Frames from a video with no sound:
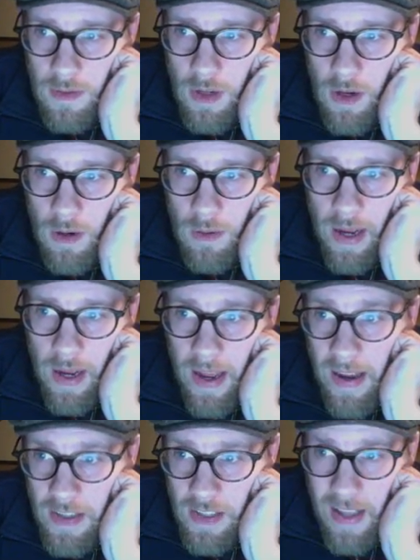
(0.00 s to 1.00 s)

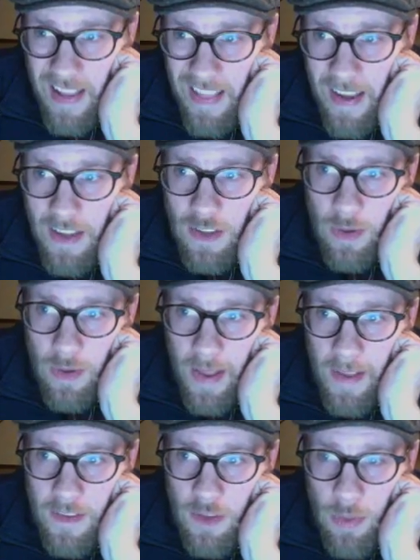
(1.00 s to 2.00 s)
I like doing
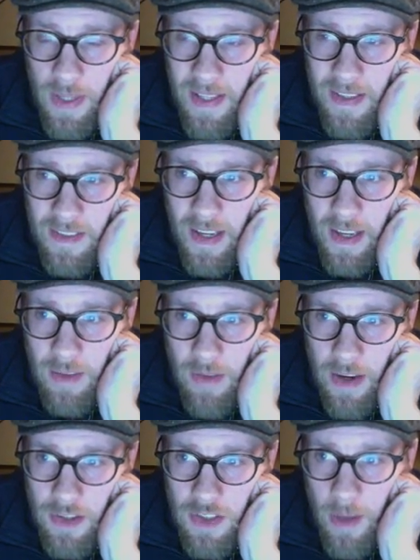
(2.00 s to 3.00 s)
that. So please take
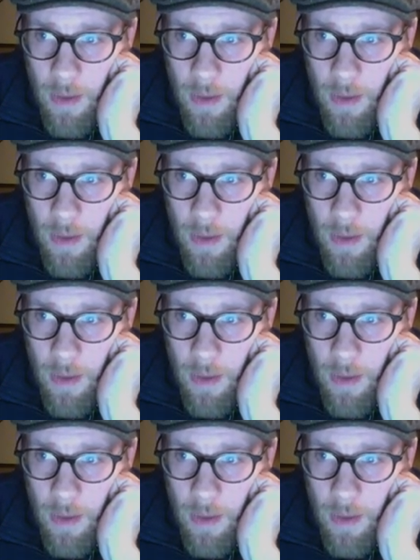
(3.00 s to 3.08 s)
advantage.